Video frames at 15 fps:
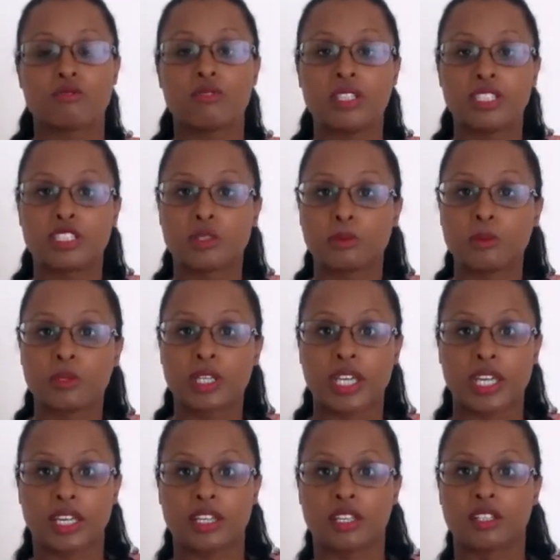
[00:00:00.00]
reads a book
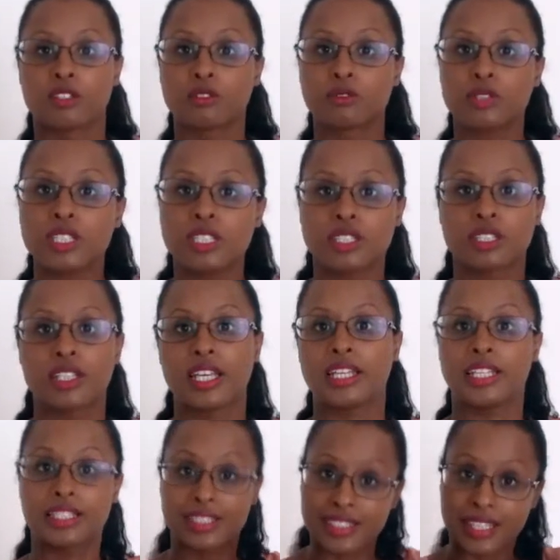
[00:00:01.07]
in Norwegian, then
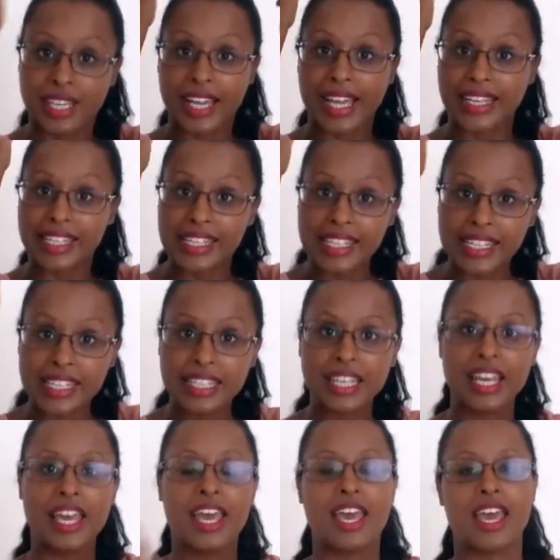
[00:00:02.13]
it's canine.
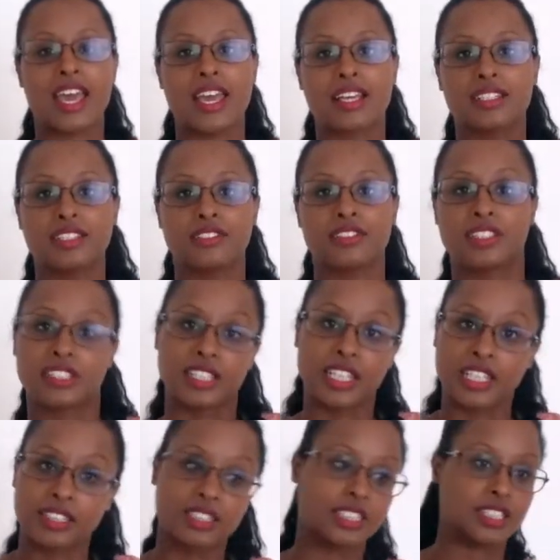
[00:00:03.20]
And if it's in
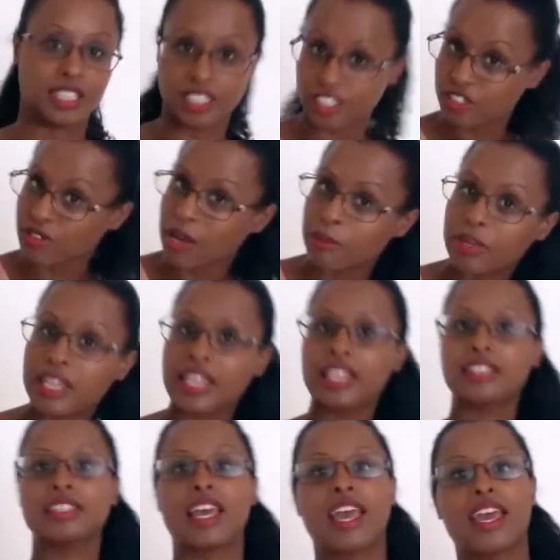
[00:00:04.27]
English, then it's
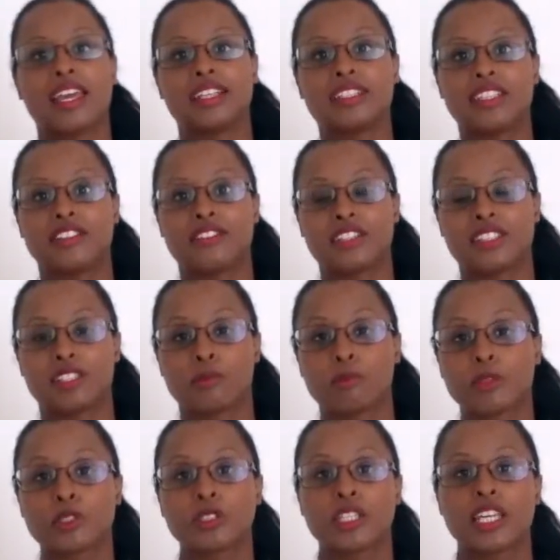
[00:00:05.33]
rabbit. And if it's in
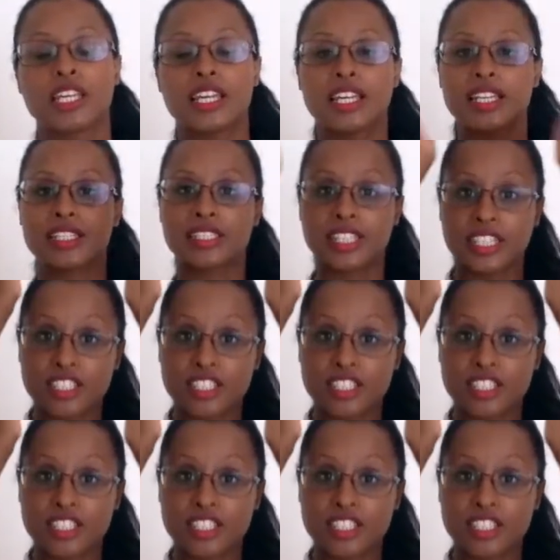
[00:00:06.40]
Portuguese,